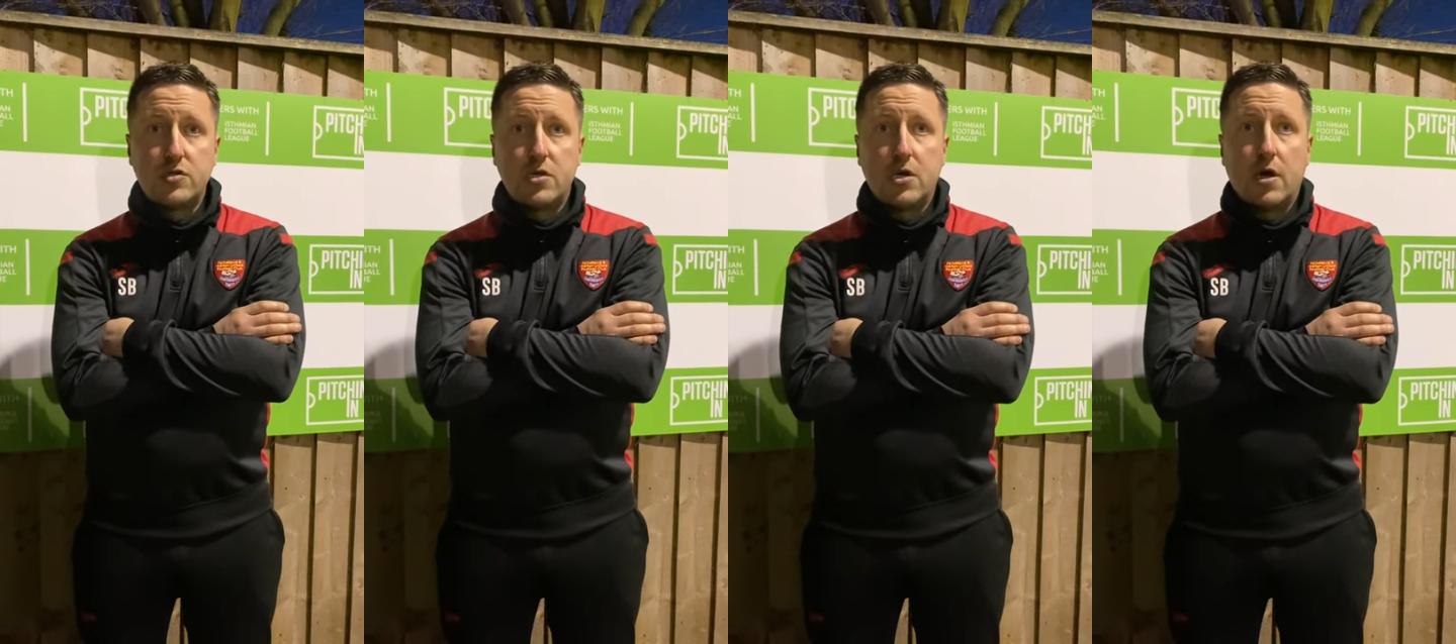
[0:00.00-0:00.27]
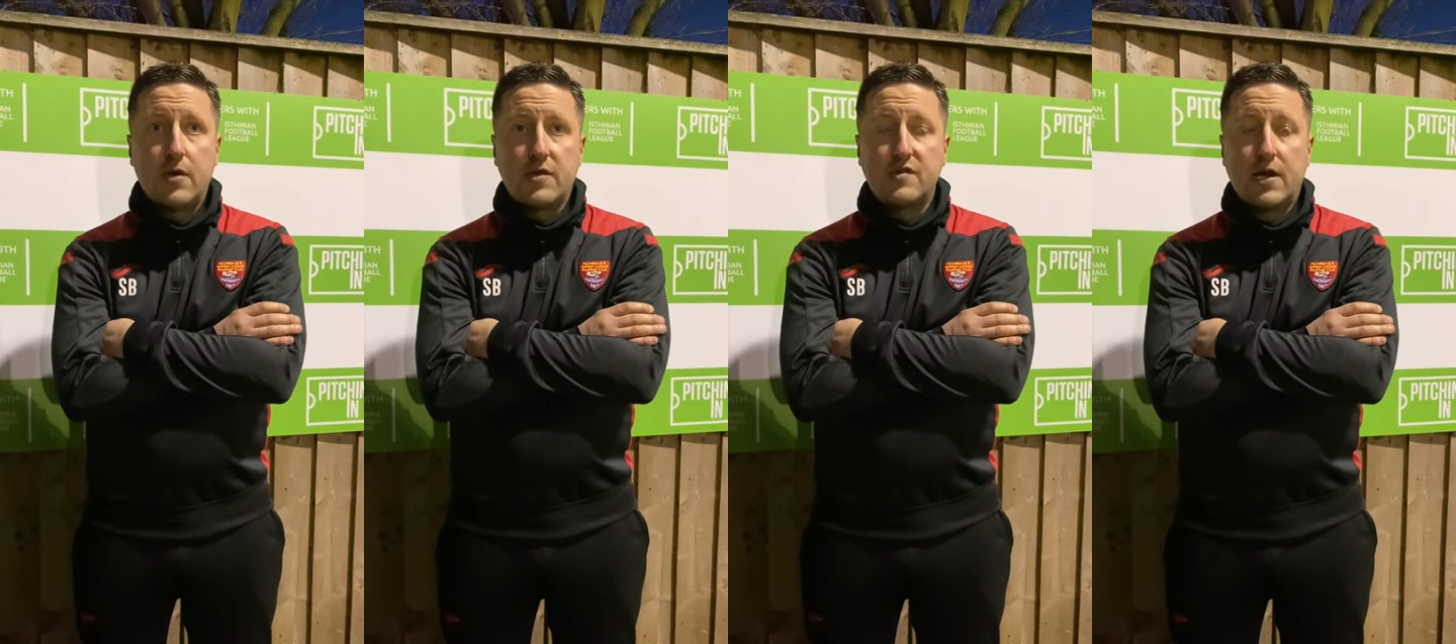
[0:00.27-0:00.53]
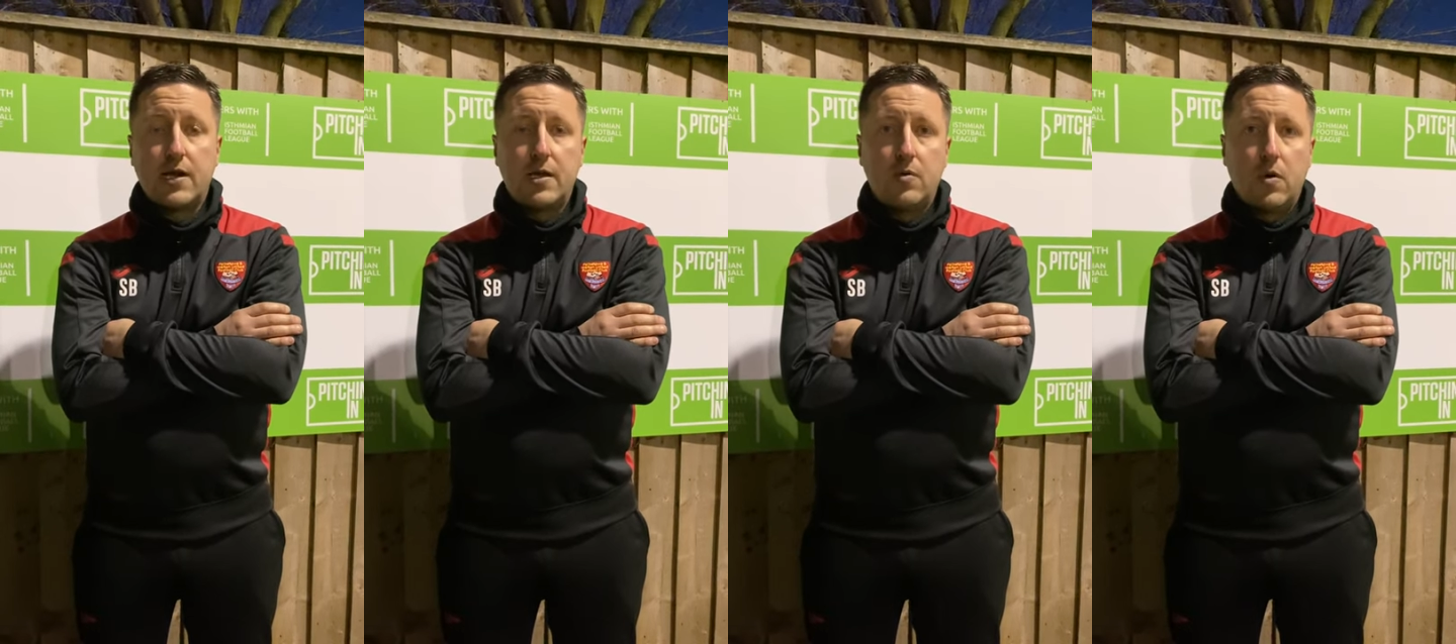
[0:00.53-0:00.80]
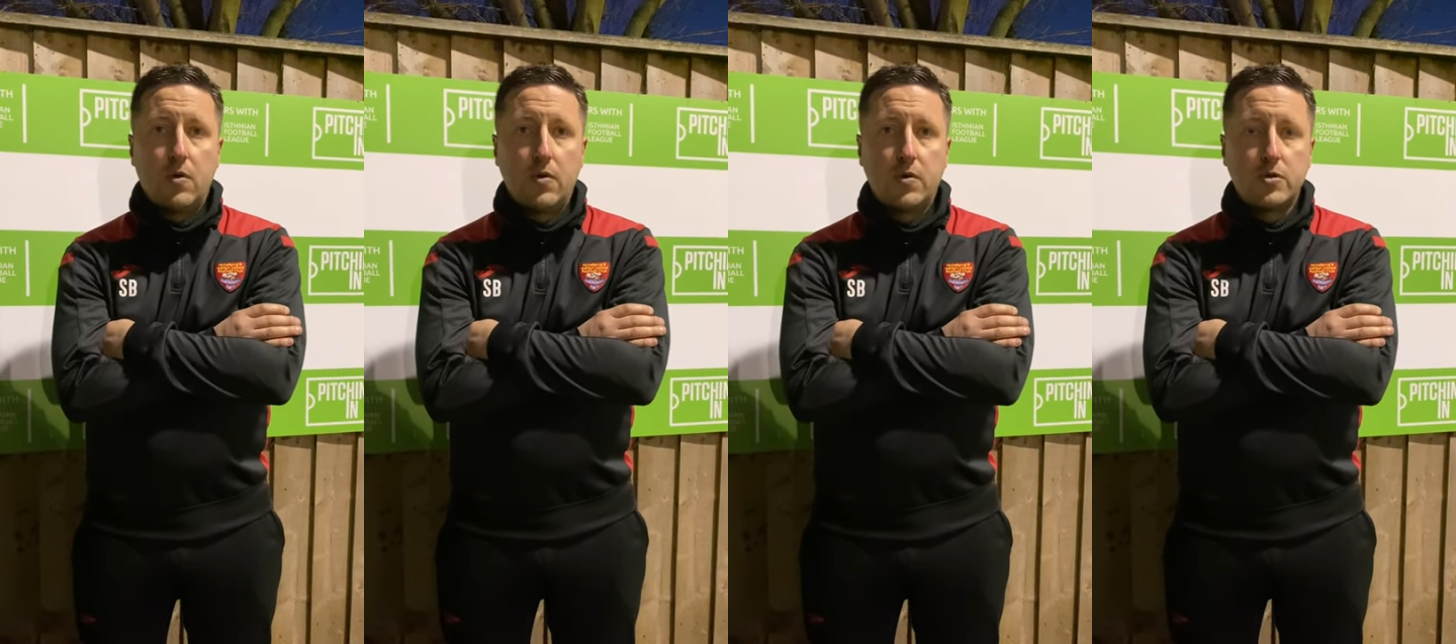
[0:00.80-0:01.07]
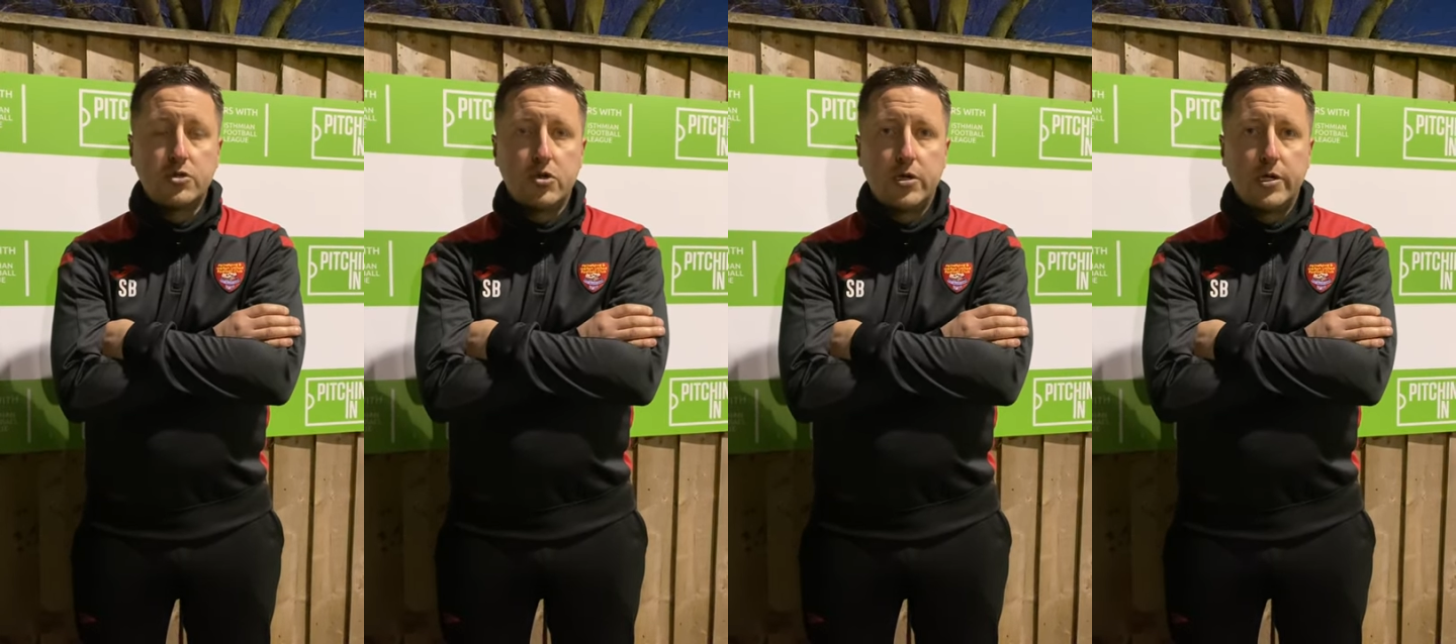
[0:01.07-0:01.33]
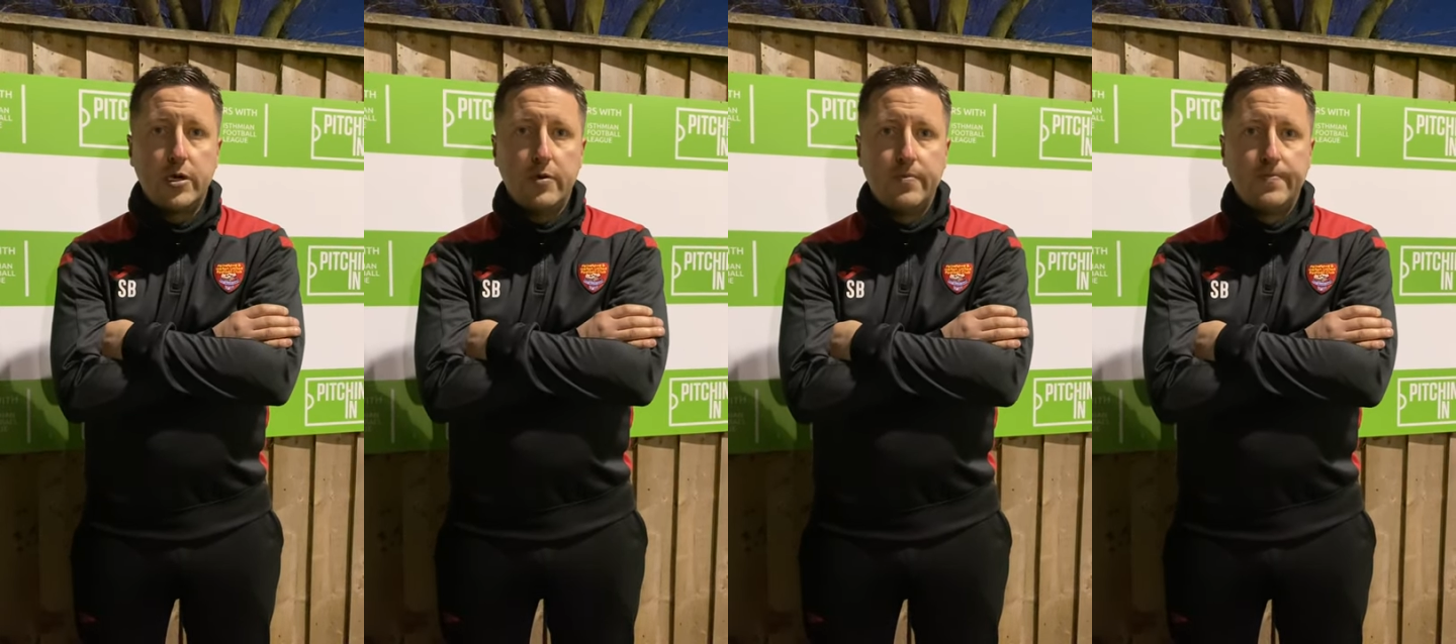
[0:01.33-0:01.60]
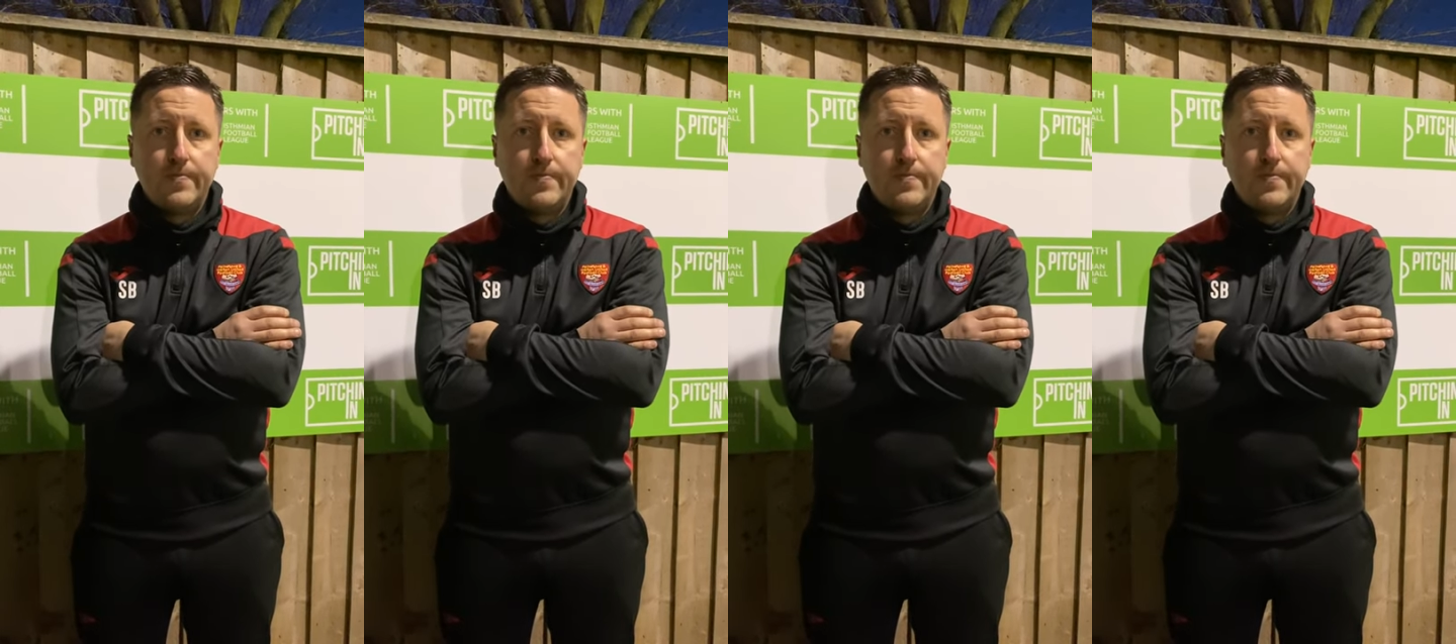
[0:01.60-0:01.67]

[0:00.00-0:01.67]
you know, exactly what we want to try and do.